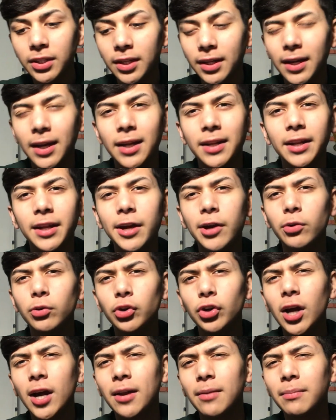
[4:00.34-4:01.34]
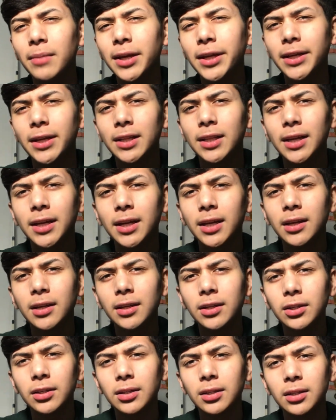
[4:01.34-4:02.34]
at the canal, you gotta make
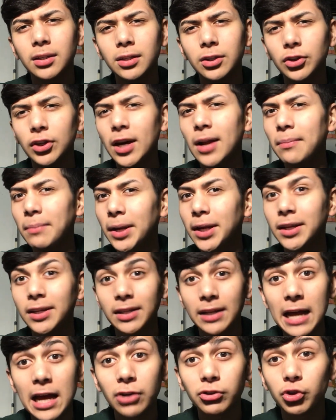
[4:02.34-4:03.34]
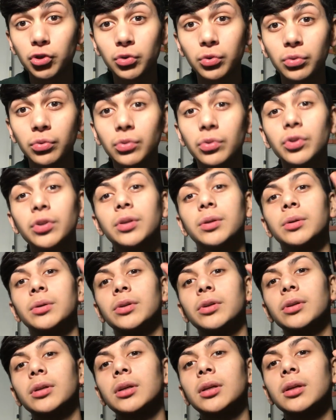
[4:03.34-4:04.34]
it natural,
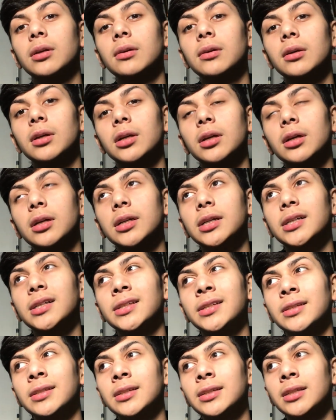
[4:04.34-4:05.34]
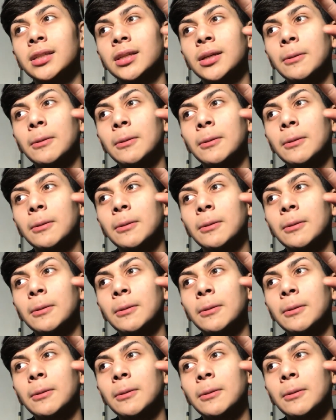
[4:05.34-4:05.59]
cause